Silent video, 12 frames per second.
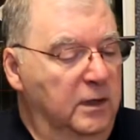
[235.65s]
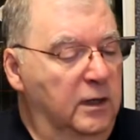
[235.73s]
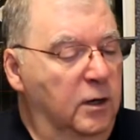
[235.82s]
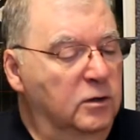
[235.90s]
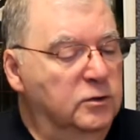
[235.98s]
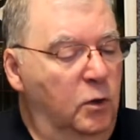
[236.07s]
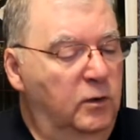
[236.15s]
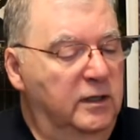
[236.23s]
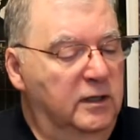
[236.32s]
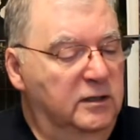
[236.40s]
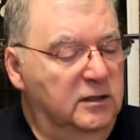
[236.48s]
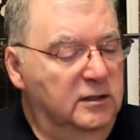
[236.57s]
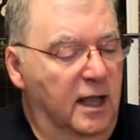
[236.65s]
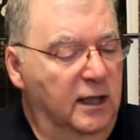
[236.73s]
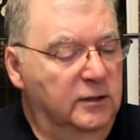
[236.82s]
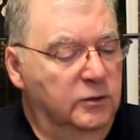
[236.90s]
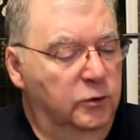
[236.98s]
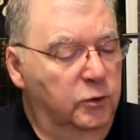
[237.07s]
There is only the
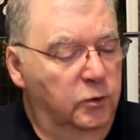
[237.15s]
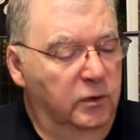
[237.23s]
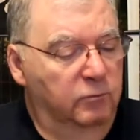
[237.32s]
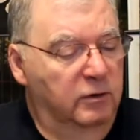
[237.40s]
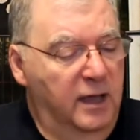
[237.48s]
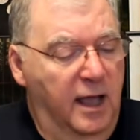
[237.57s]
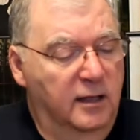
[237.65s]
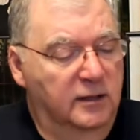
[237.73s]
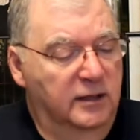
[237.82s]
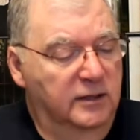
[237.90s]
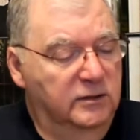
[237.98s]
Tathagata who in reality